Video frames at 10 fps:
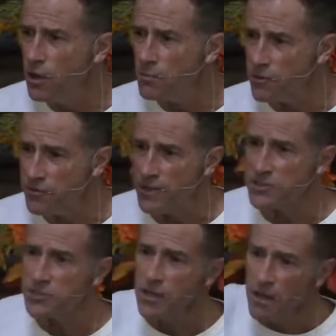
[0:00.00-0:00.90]

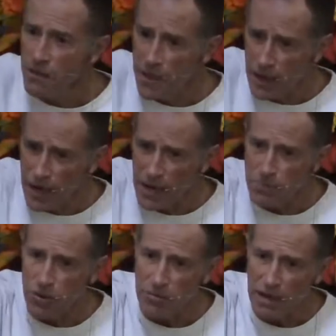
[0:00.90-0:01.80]
profess that I
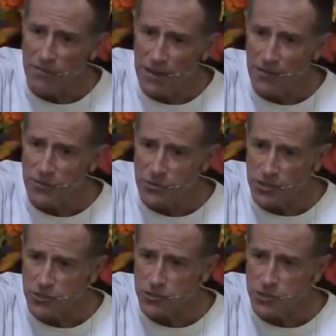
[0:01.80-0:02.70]
put my faith and
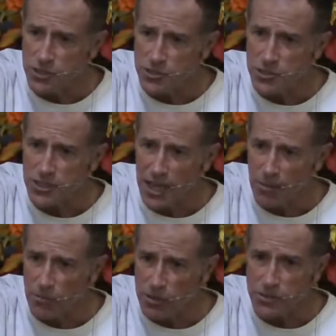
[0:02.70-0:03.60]
trust in you, Jesus, and
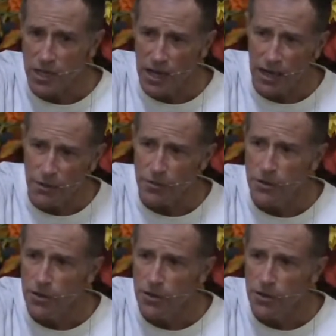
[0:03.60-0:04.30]
I'm going to tithe